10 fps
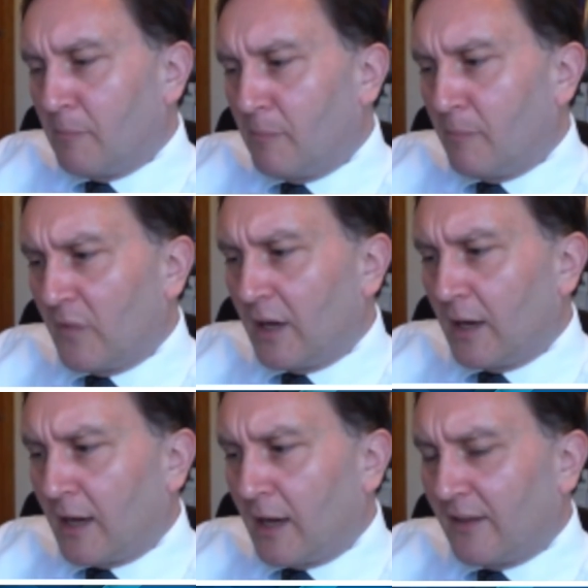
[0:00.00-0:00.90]

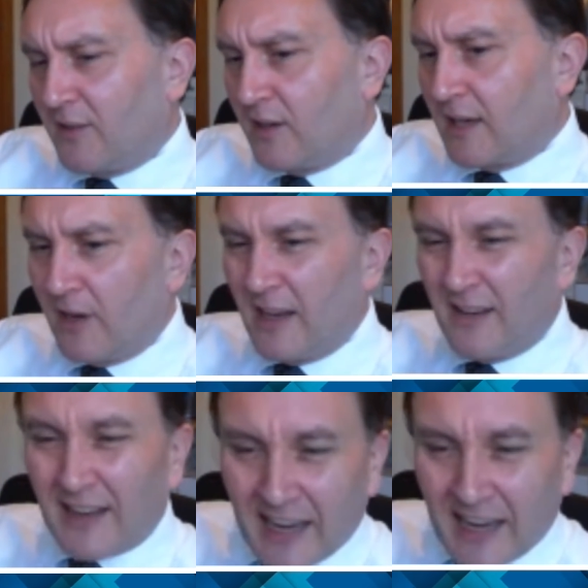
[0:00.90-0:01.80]
To give
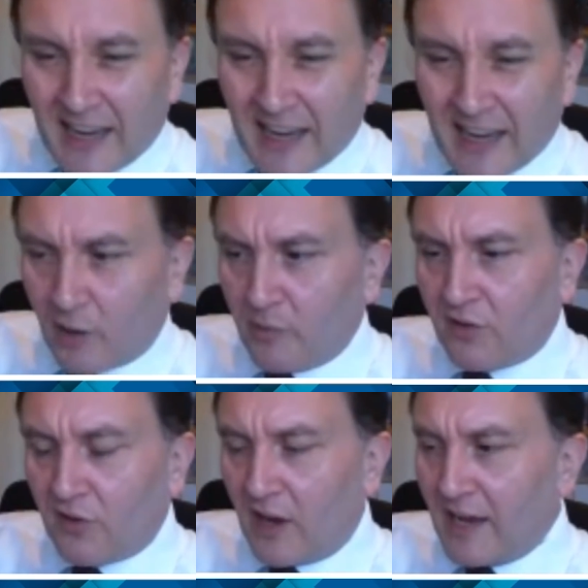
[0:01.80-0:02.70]
an indication, I
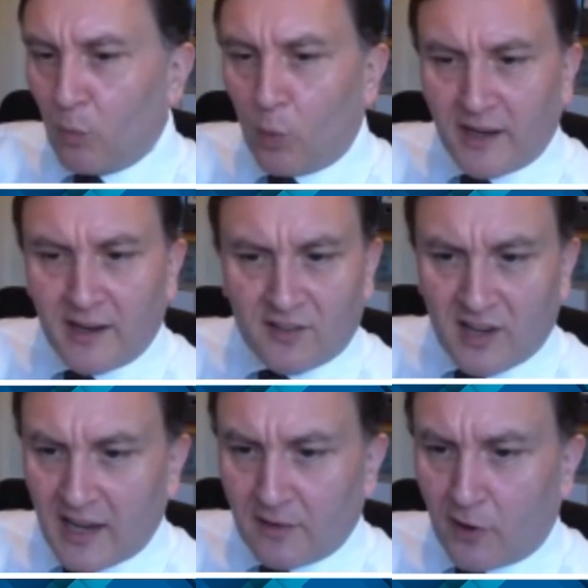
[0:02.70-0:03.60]
would say 1
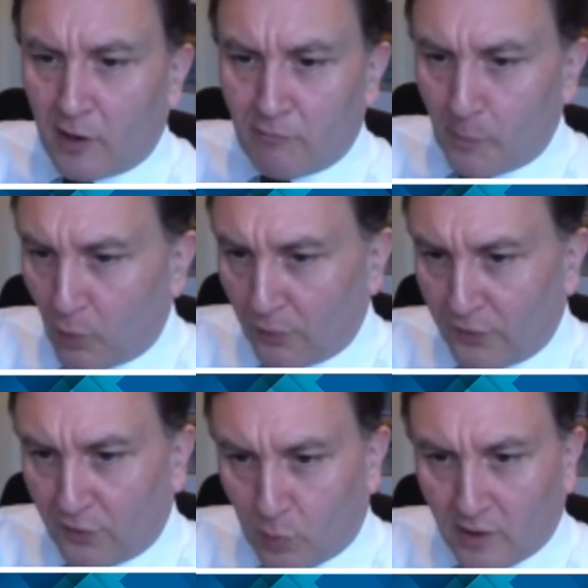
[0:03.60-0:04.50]
in 10 of our
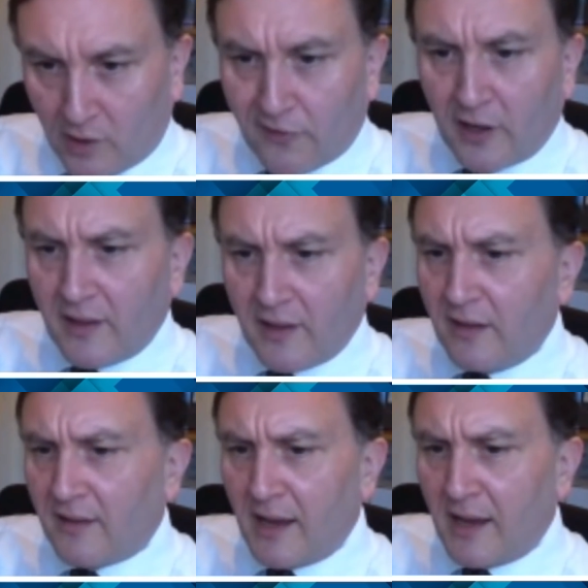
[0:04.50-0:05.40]
reports is qualified
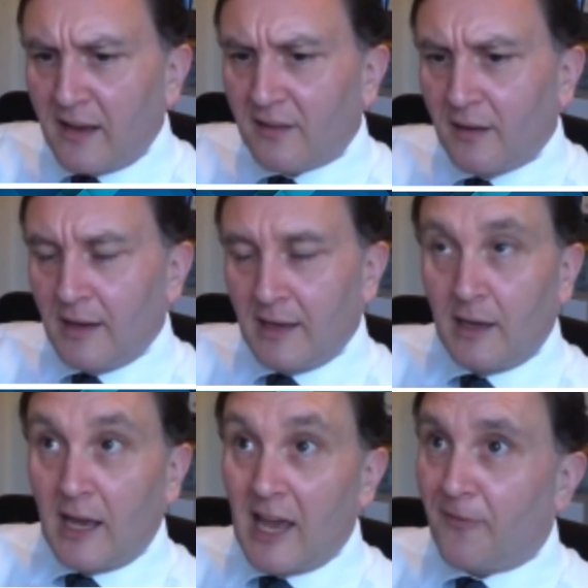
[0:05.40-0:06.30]
these days.
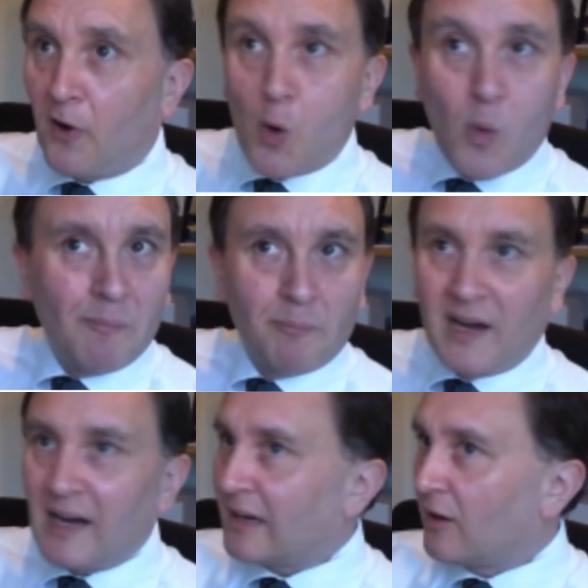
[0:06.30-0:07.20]
If I
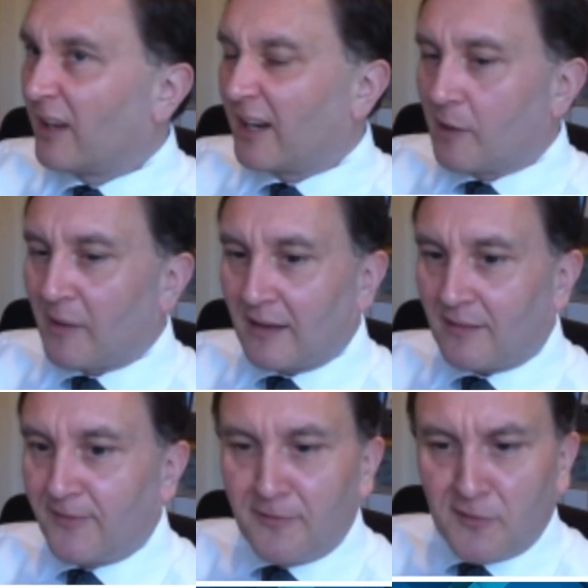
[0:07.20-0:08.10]
went back, I'm going to go
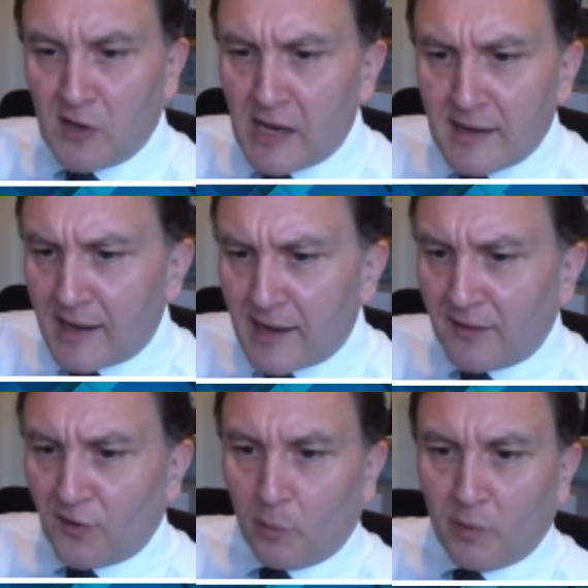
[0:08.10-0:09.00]
back 15
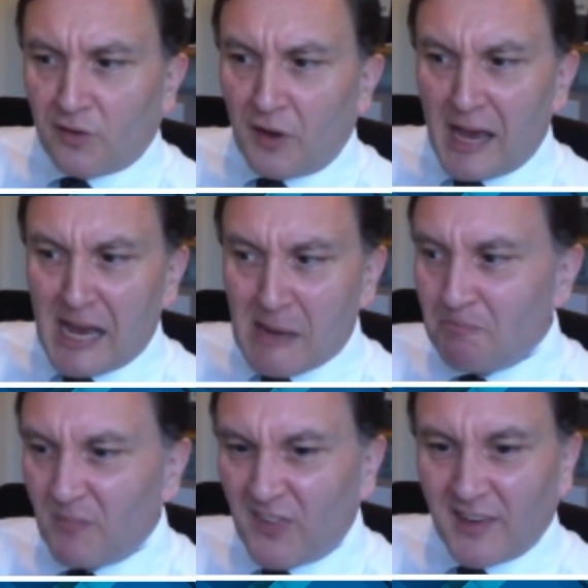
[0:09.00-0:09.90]
years, I would
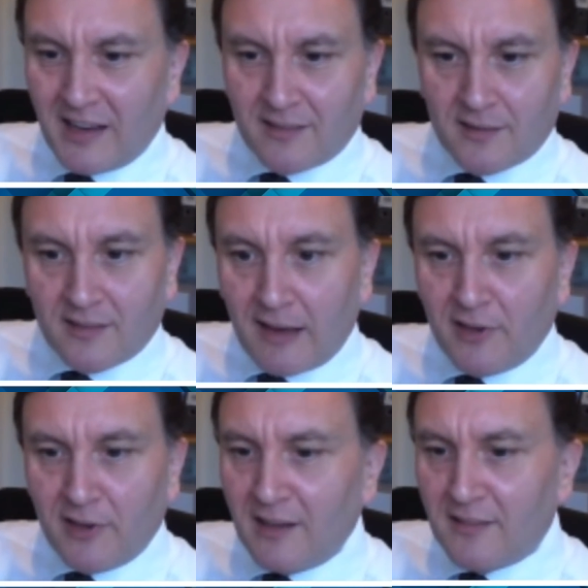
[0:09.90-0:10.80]
say
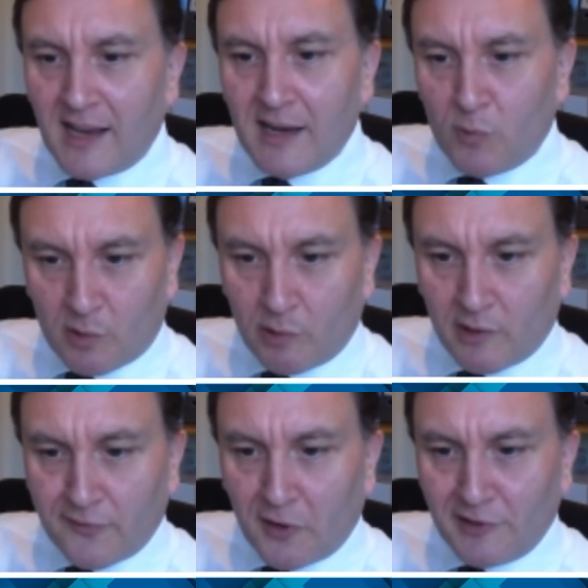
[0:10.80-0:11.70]
7 in 10 were
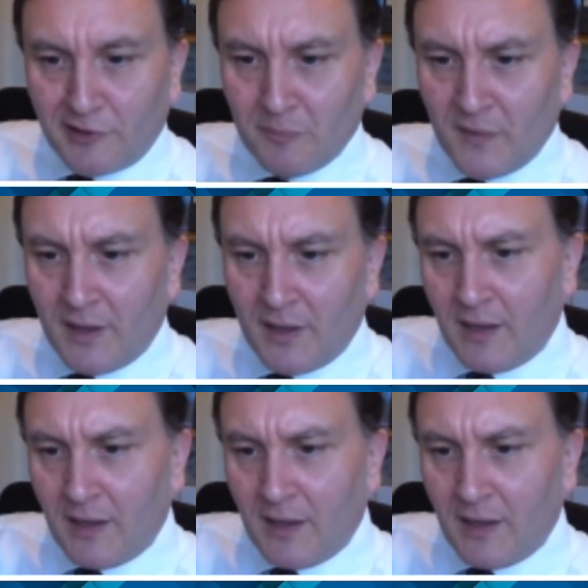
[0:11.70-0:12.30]
qualified.